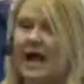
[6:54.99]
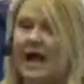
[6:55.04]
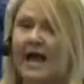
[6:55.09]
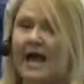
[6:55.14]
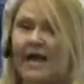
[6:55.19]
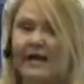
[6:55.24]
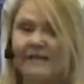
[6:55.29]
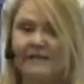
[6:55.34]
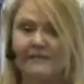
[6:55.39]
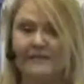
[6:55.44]

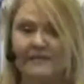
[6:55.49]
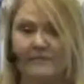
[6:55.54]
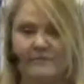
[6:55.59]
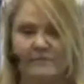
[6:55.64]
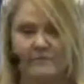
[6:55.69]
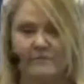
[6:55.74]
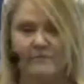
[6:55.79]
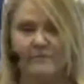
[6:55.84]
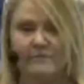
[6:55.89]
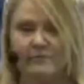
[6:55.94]
and
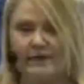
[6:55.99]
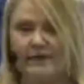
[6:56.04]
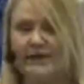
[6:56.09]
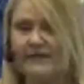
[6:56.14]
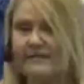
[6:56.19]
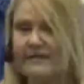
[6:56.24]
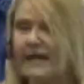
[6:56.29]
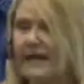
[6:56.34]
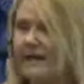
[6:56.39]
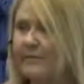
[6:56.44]

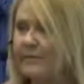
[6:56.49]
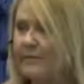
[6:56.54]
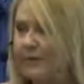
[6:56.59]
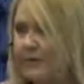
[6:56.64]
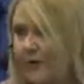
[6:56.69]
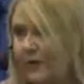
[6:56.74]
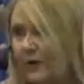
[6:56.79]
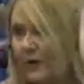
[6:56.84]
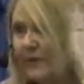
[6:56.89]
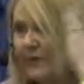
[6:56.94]
because I had
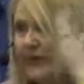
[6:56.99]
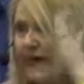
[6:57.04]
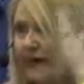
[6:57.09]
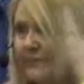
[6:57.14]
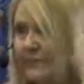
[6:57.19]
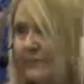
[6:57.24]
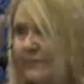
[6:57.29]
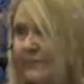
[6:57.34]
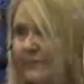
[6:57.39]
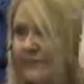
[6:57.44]
broken
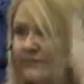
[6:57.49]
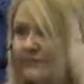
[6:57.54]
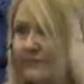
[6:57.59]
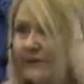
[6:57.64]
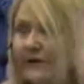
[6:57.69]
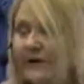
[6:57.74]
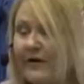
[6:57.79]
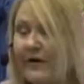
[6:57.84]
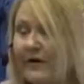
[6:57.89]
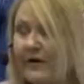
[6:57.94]
that belief
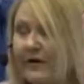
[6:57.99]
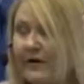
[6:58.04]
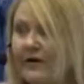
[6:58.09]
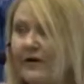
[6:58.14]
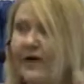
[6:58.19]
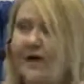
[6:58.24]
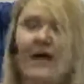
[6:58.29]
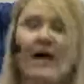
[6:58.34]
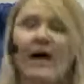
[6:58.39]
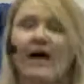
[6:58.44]

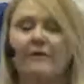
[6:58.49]
barrier,